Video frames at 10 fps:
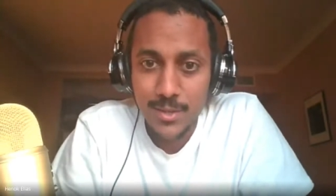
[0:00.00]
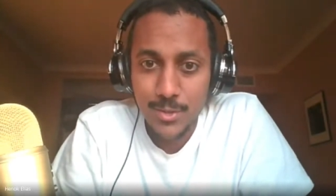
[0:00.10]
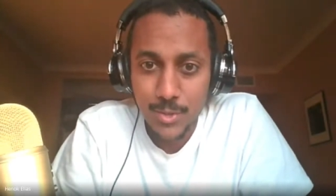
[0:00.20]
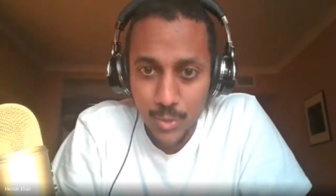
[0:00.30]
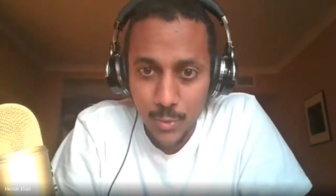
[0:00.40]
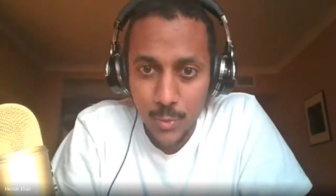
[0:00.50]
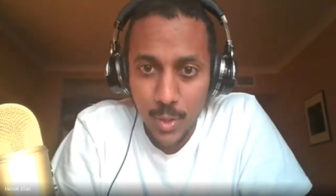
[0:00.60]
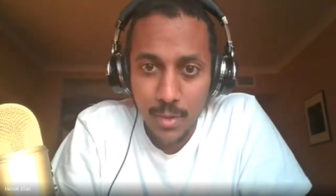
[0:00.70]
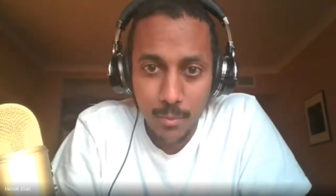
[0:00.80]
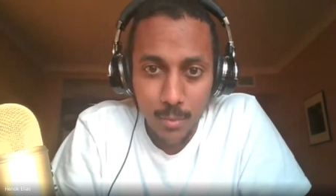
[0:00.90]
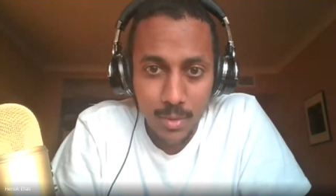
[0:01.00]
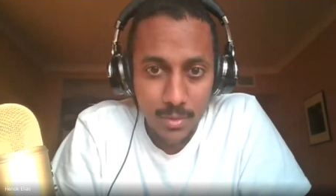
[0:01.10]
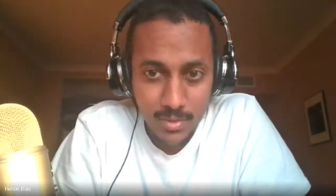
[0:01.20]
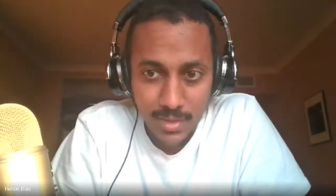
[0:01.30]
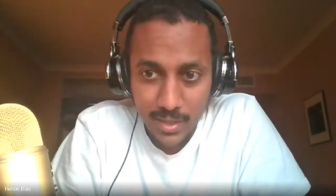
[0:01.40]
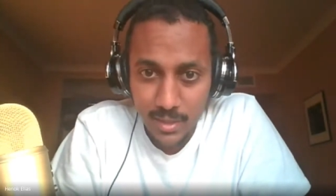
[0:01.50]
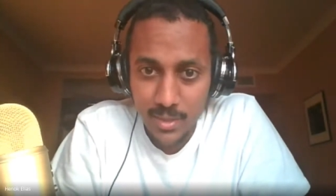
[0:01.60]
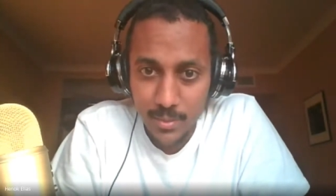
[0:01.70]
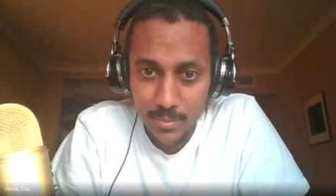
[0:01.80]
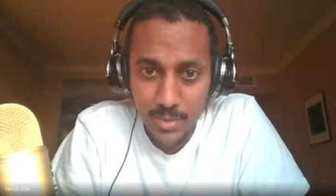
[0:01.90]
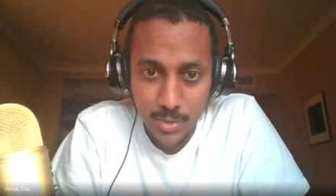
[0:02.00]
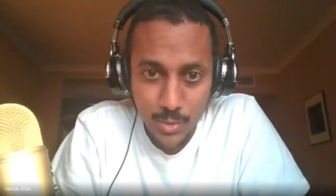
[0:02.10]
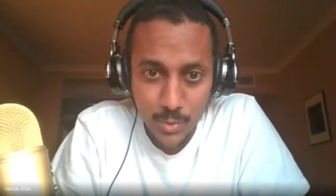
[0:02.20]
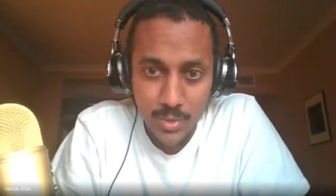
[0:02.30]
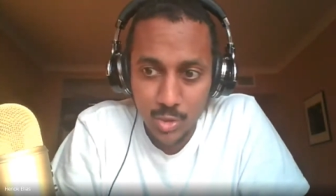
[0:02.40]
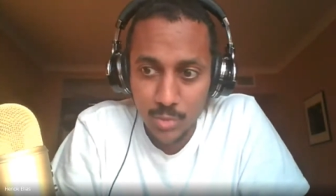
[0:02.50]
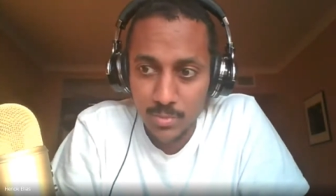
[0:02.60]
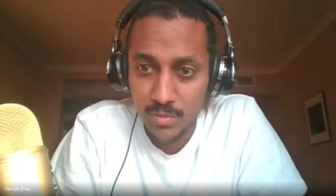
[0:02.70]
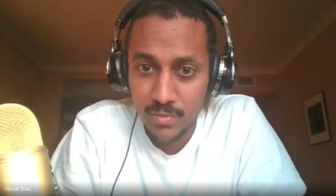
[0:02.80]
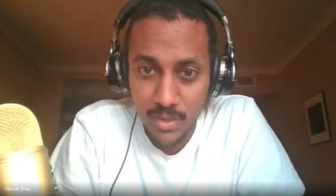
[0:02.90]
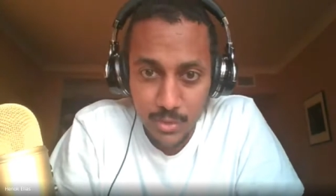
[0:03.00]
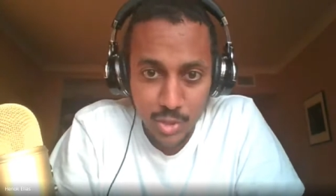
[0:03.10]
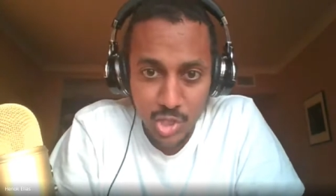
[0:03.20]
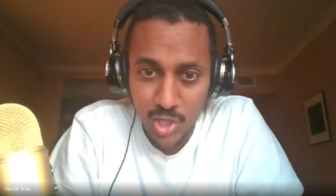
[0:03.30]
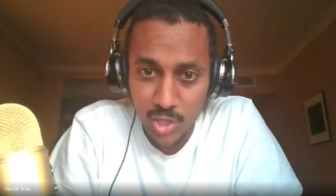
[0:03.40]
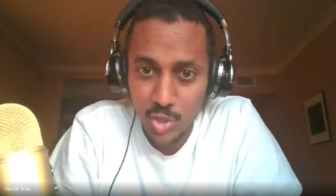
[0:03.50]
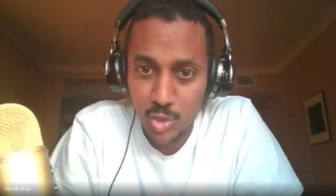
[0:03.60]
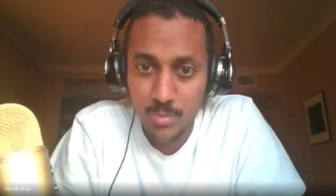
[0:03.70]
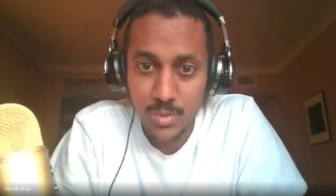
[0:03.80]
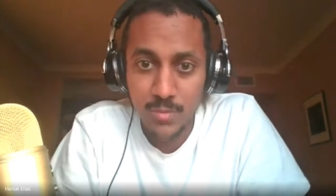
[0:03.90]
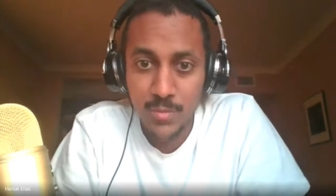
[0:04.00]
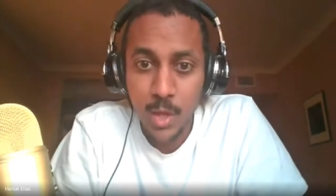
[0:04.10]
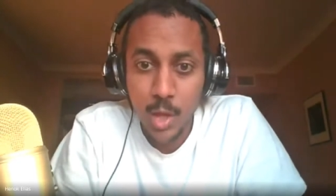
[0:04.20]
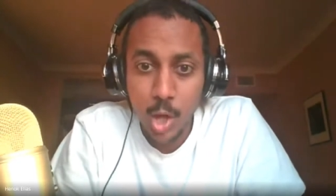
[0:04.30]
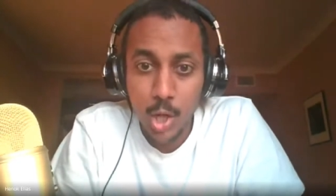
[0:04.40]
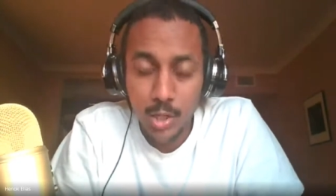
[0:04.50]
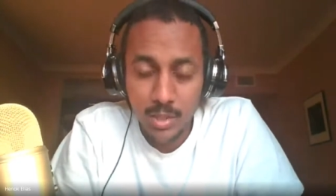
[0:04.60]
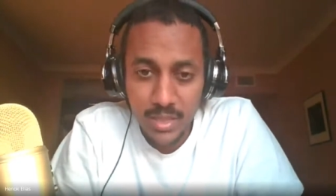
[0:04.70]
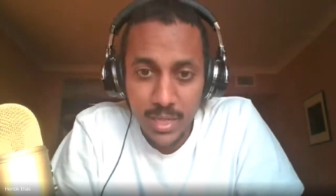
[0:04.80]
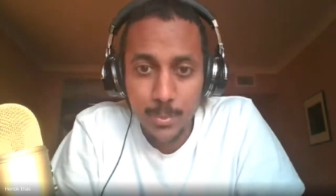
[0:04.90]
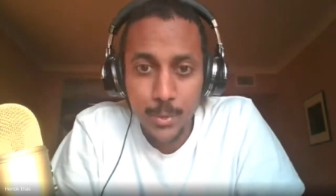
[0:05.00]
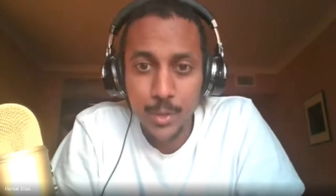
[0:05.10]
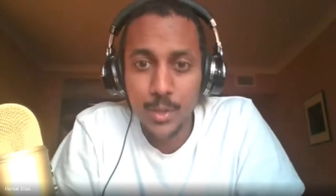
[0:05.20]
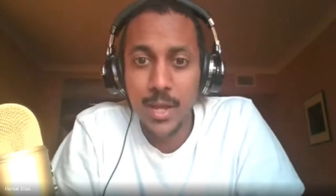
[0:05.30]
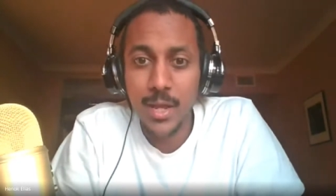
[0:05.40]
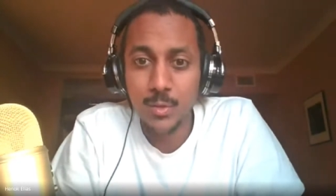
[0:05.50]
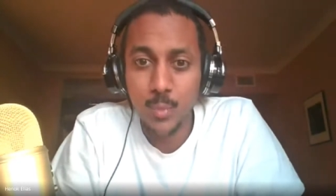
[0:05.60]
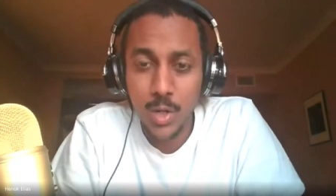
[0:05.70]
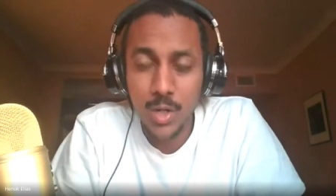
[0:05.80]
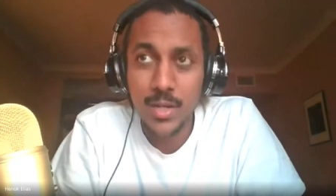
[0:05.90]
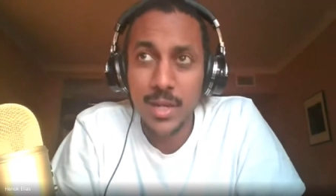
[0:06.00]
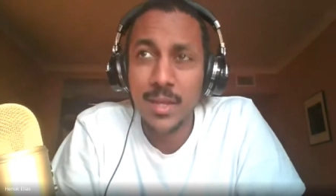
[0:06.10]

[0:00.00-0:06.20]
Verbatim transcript: do what what they're telling them to do in terms of liturgy in terms of hard labor and work and